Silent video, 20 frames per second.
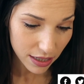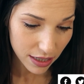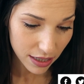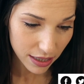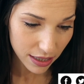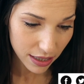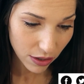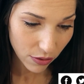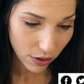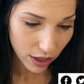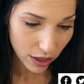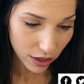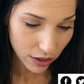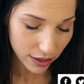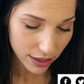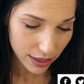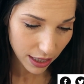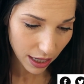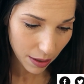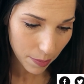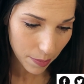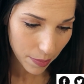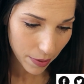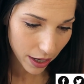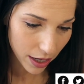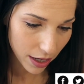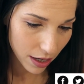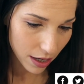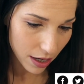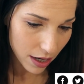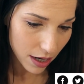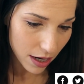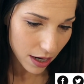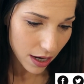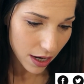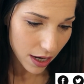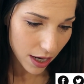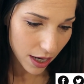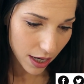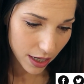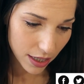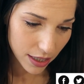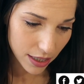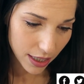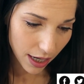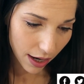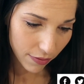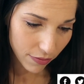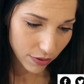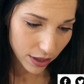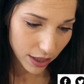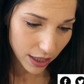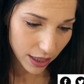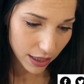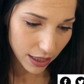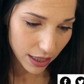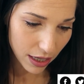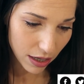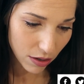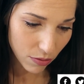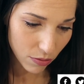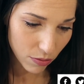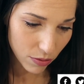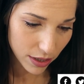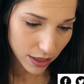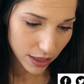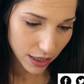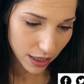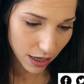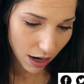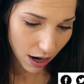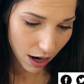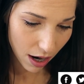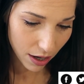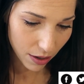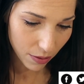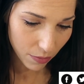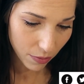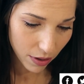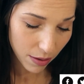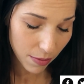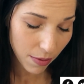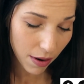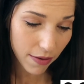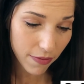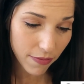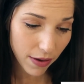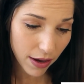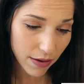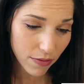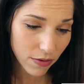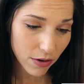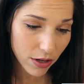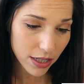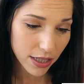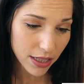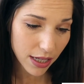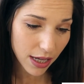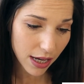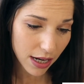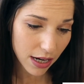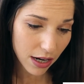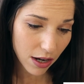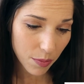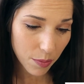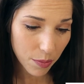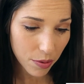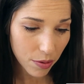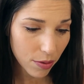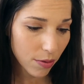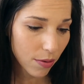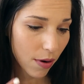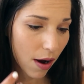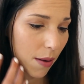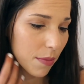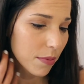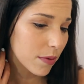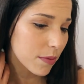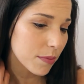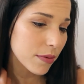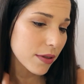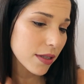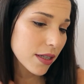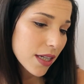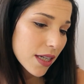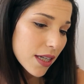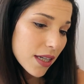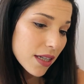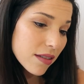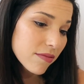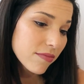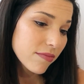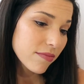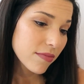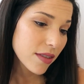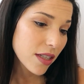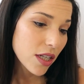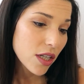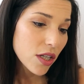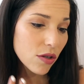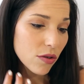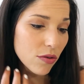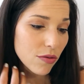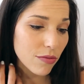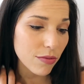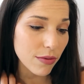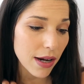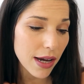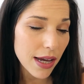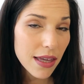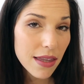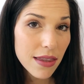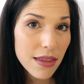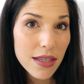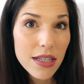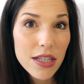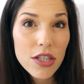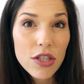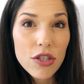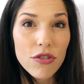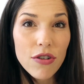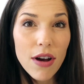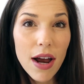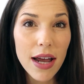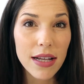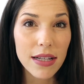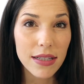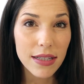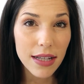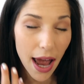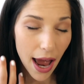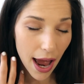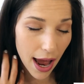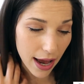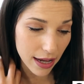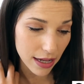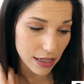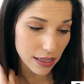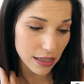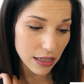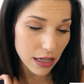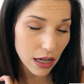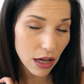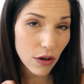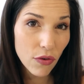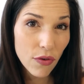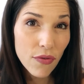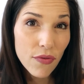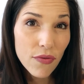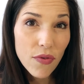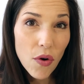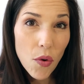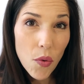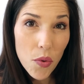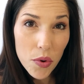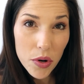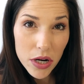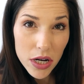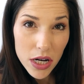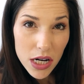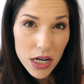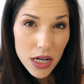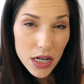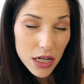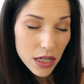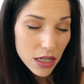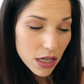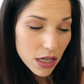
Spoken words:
see what it looks like. But it definitely was not one of my favorites, and I'll probably rank this dress as a 4,